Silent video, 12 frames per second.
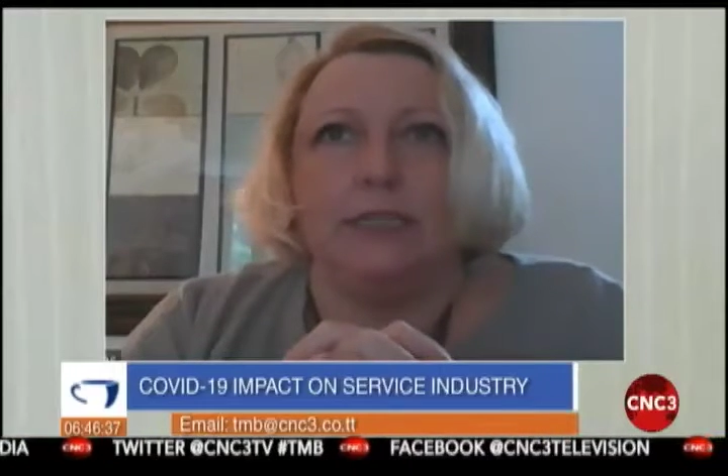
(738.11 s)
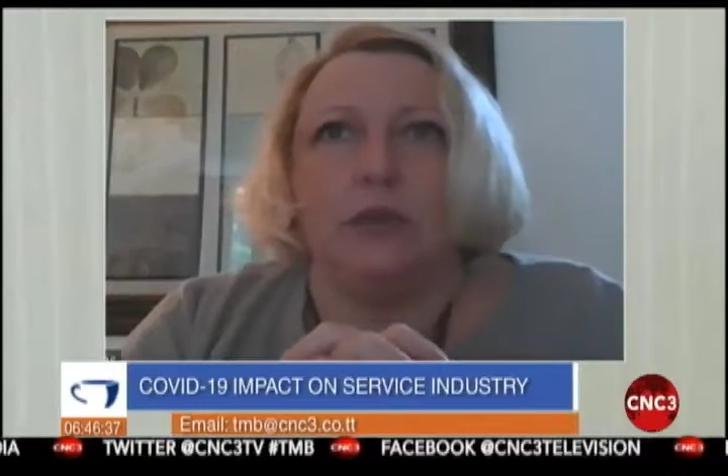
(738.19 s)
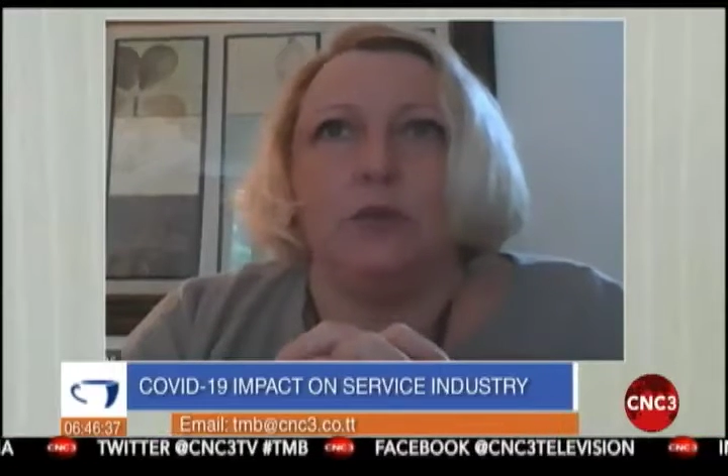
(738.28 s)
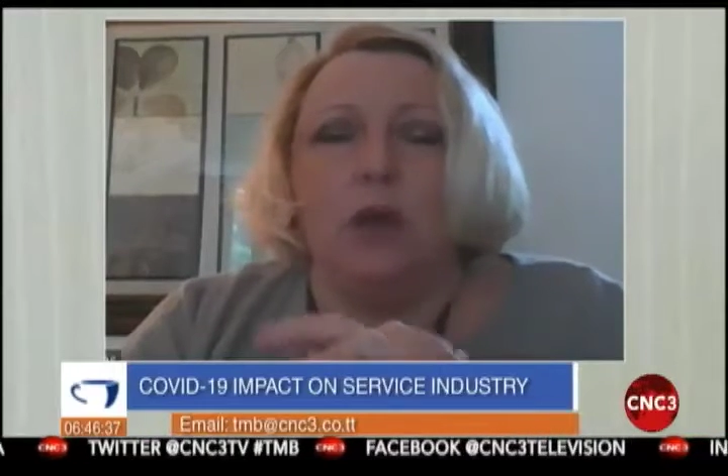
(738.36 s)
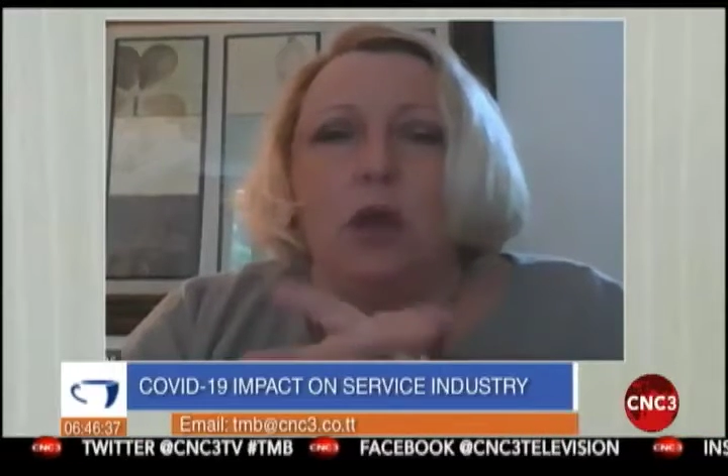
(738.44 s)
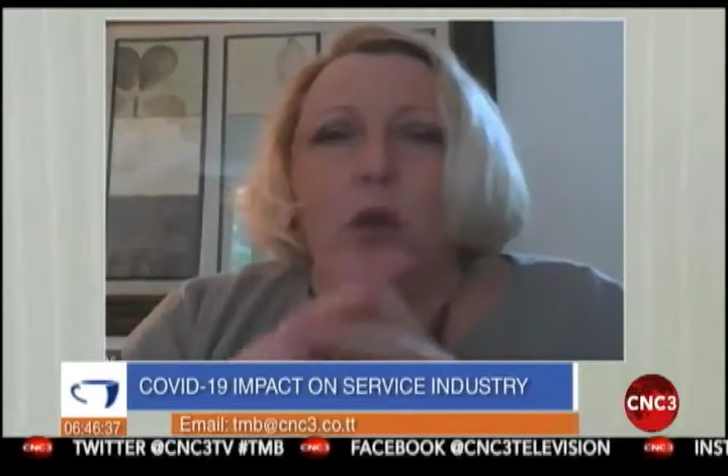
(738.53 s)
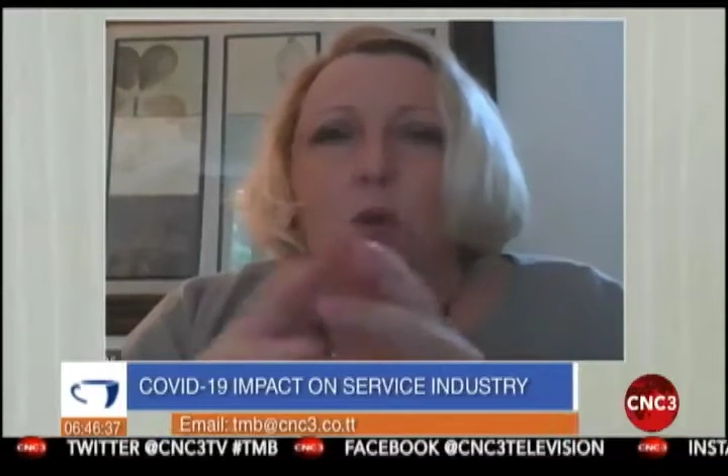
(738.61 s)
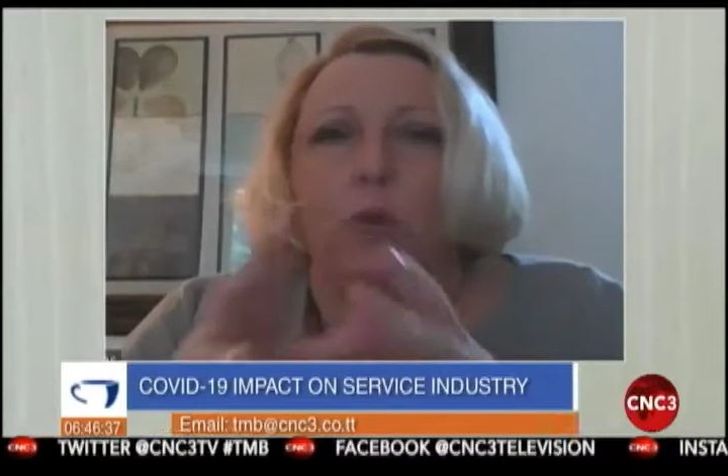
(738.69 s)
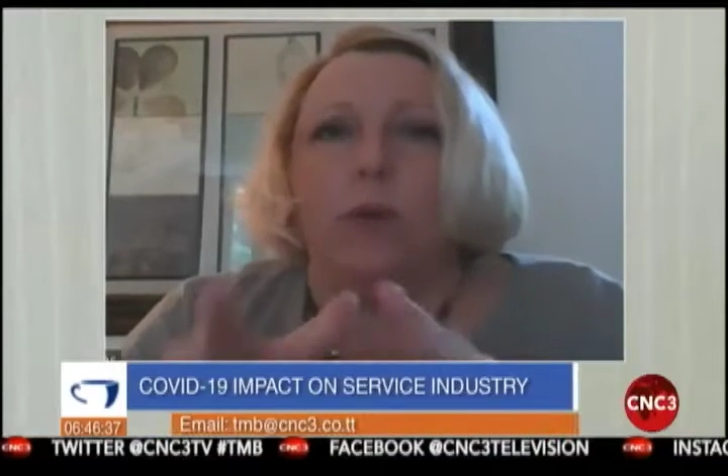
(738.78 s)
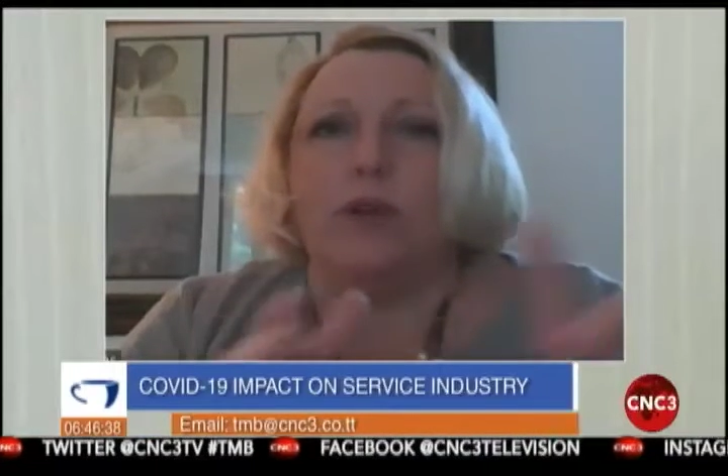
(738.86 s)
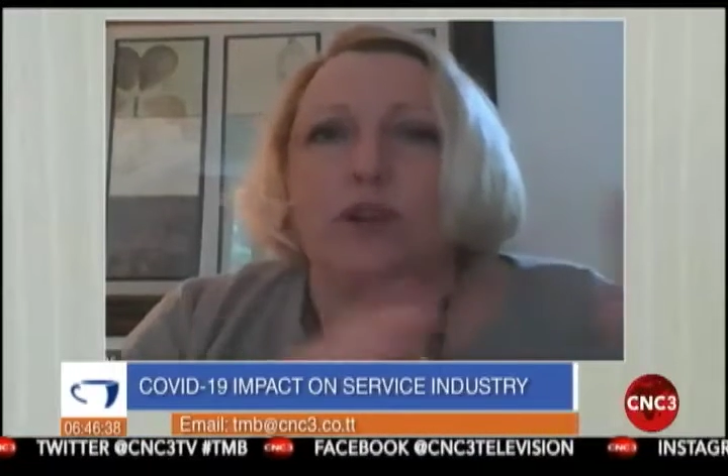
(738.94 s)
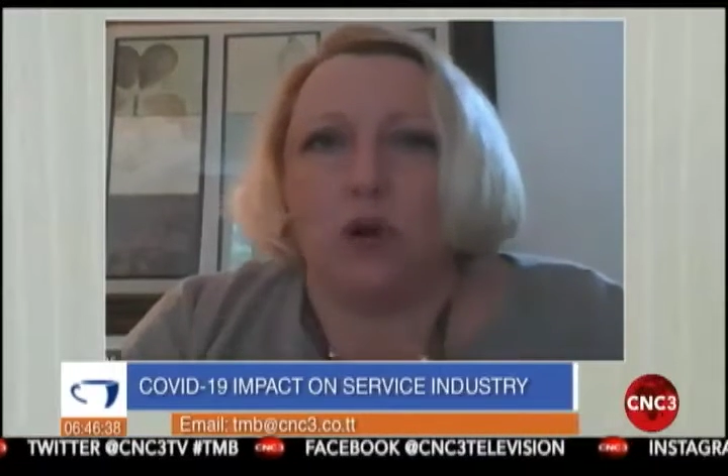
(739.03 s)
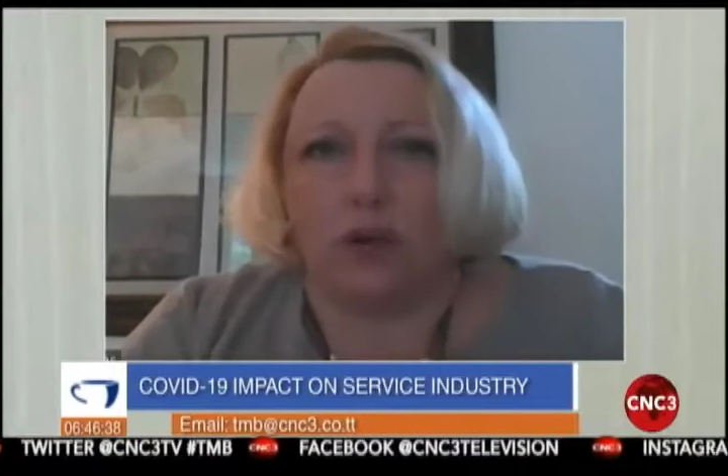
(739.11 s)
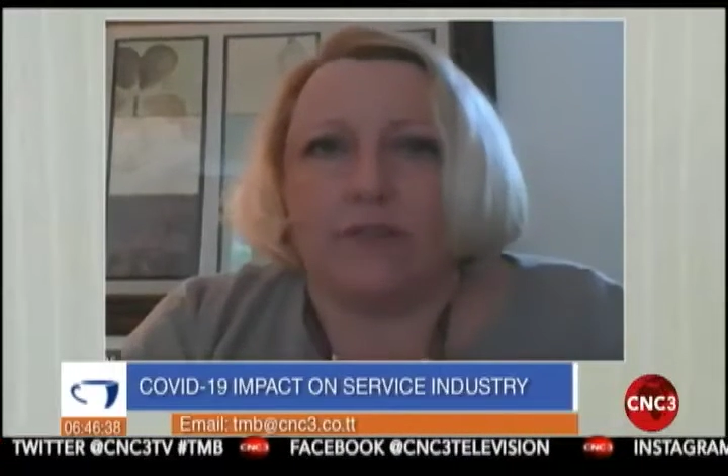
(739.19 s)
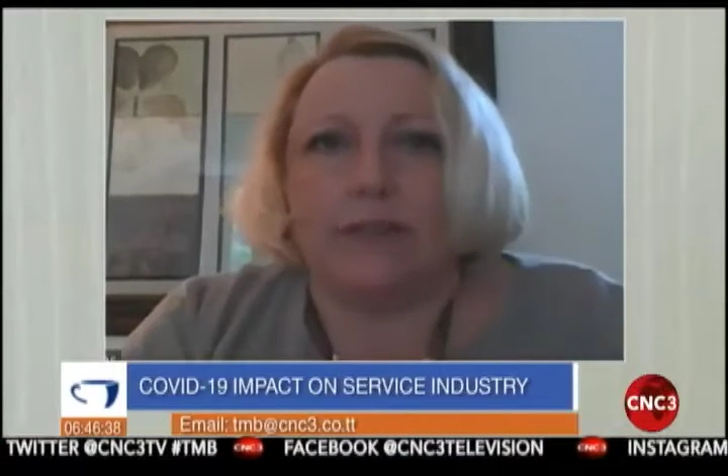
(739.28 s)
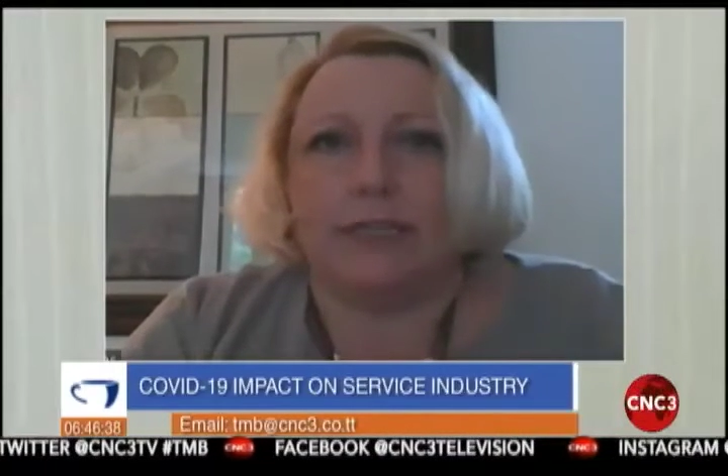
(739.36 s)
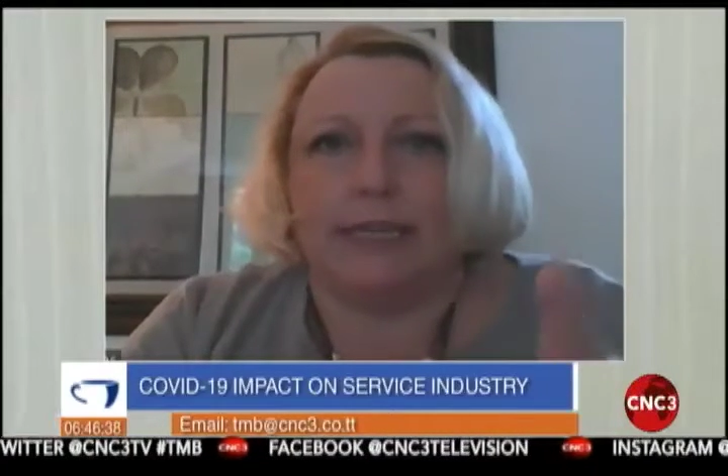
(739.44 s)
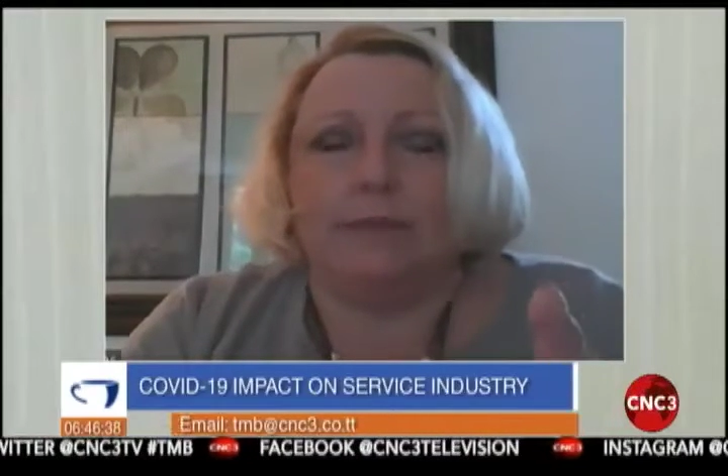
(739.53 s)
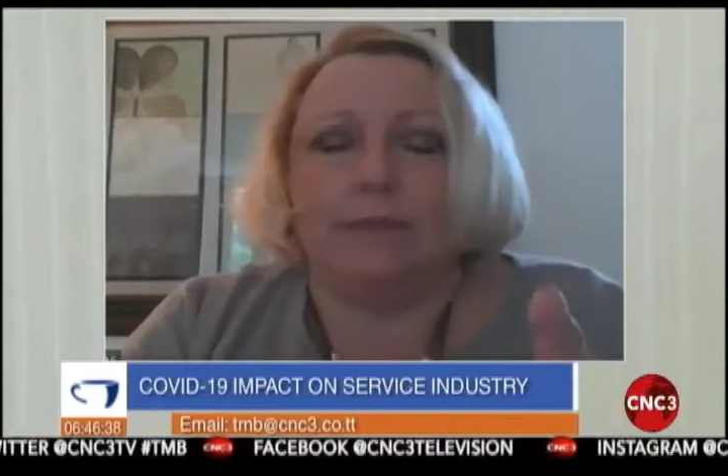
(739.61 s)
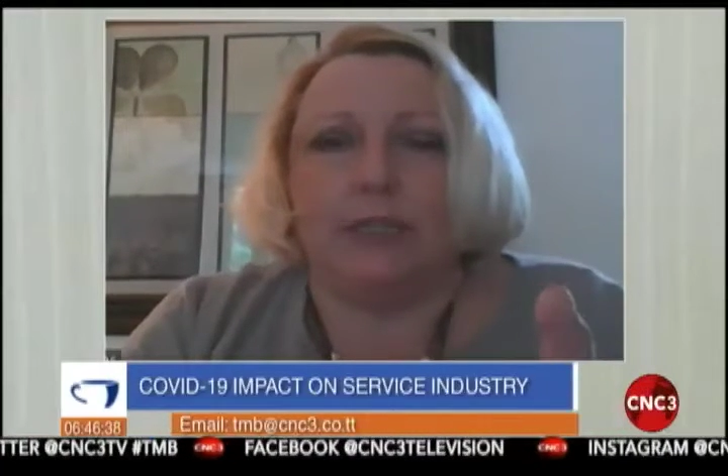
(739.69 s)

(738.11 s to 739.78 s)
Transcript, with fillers: So, we were not in the same